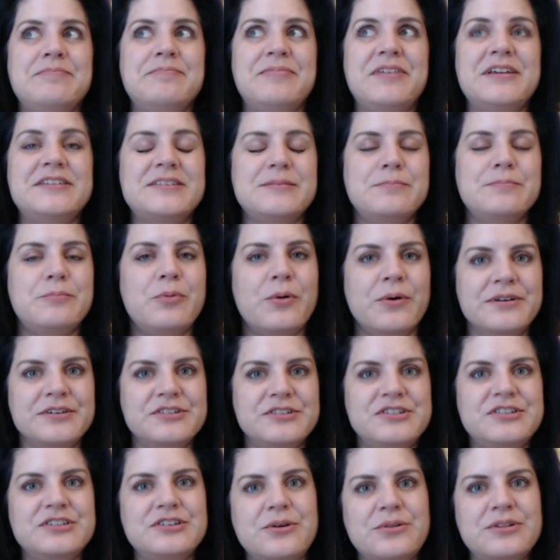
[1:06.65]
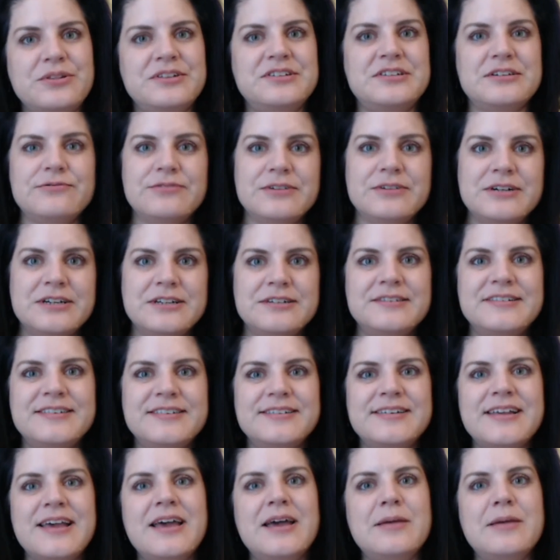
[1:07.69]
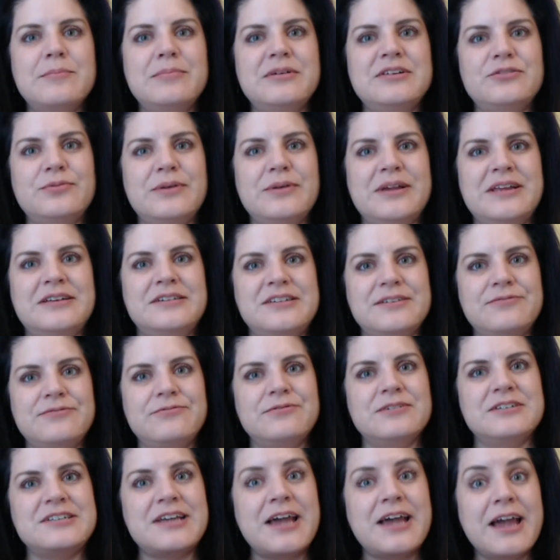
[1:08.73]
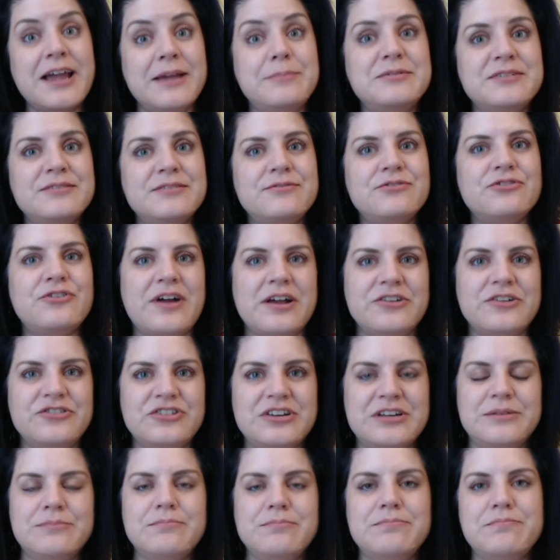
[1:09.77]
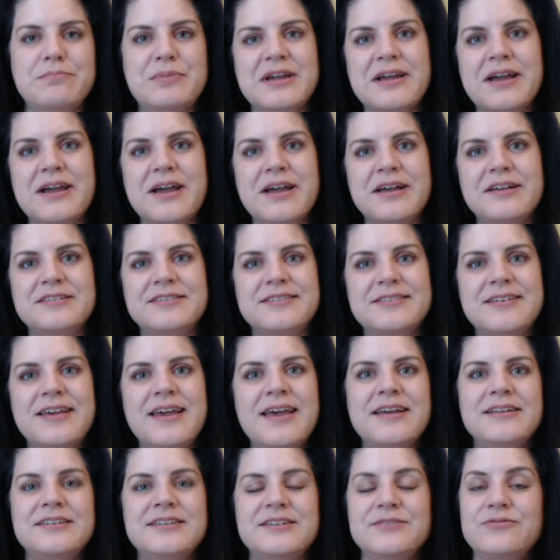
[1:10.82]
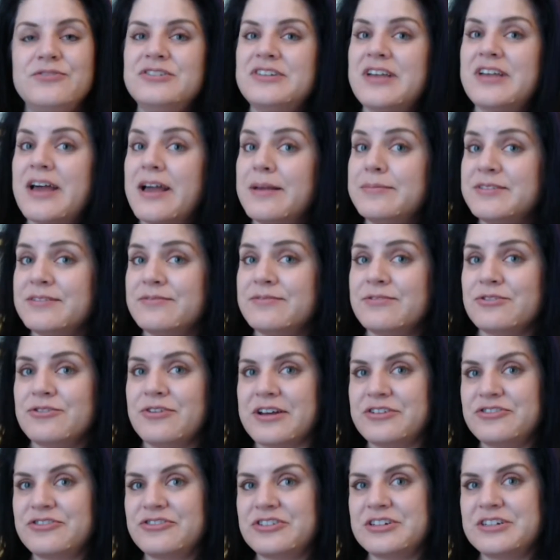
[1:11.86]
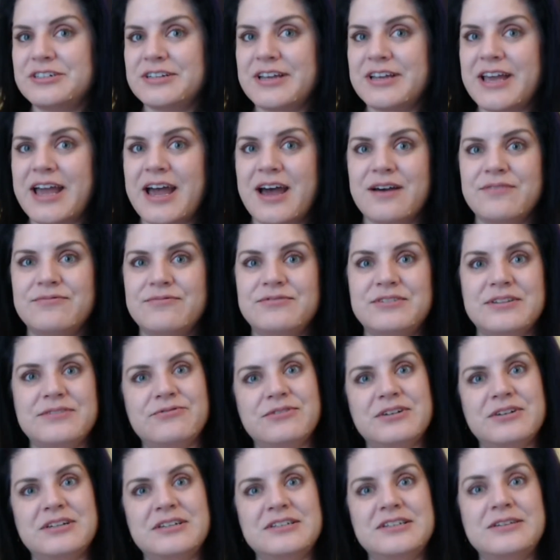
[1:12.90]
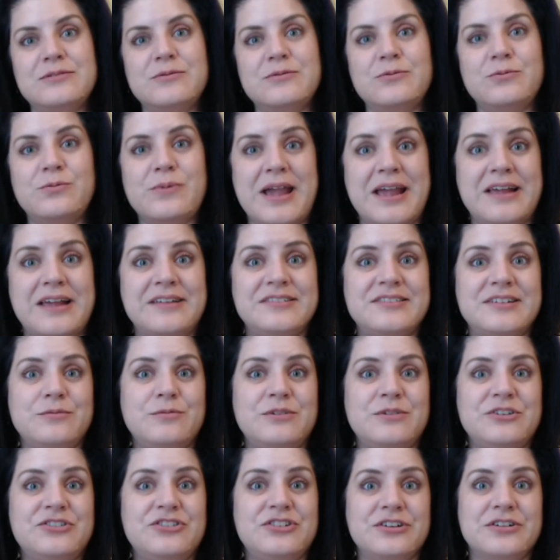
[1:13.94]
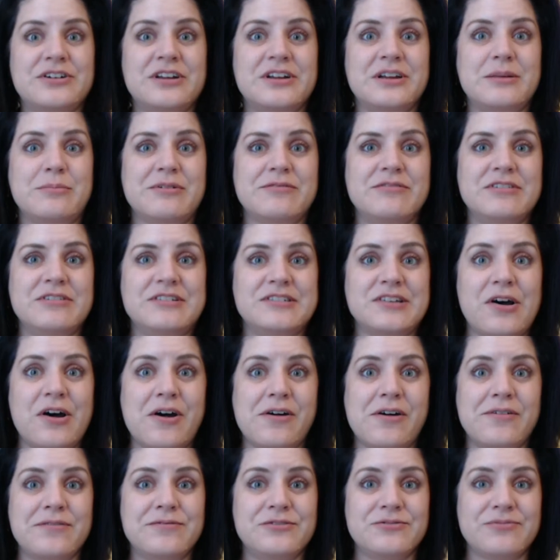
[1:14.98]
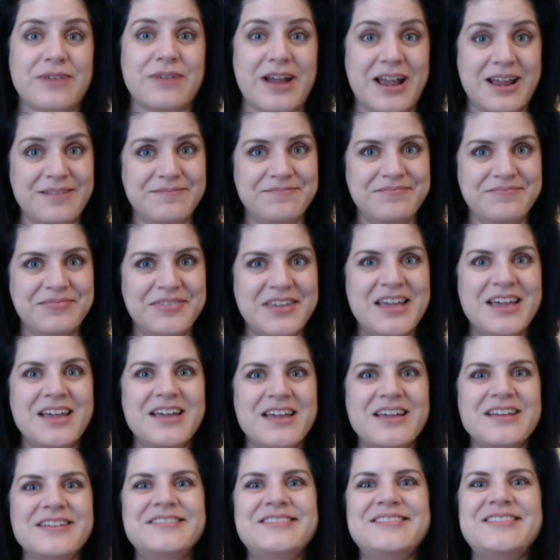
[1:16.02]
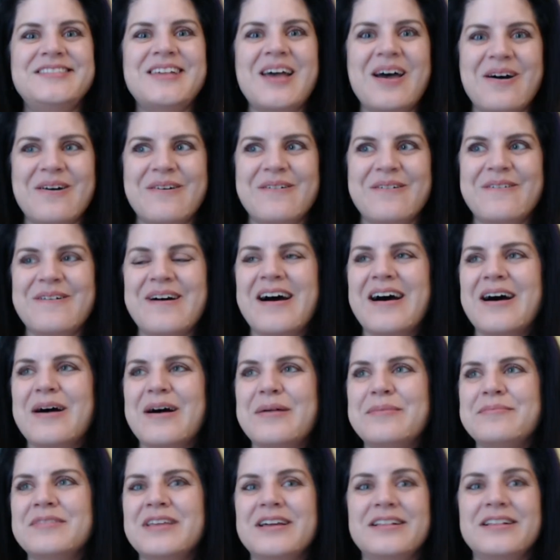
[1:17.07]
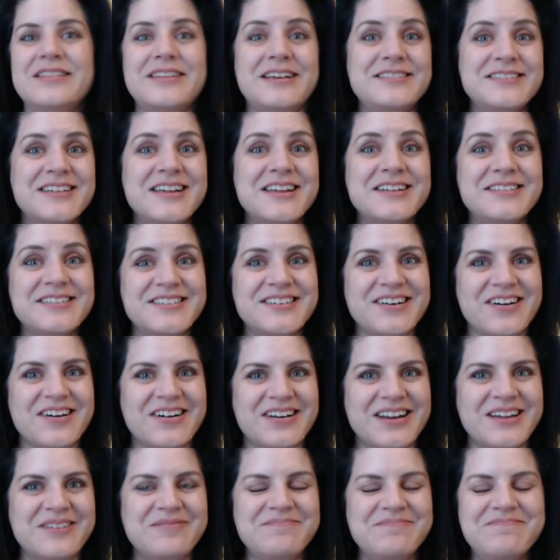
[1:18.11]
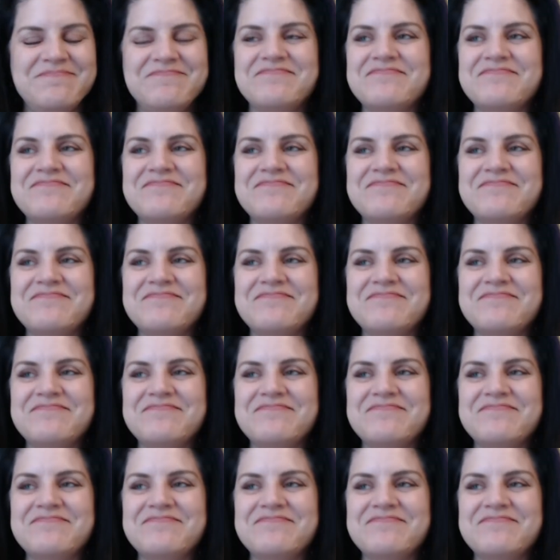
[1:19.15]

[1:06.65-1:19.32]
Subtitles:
It's important to know the difference between different types of aggression because different types of aggression have different ways in which they're going to be resolved, right? So let's get started.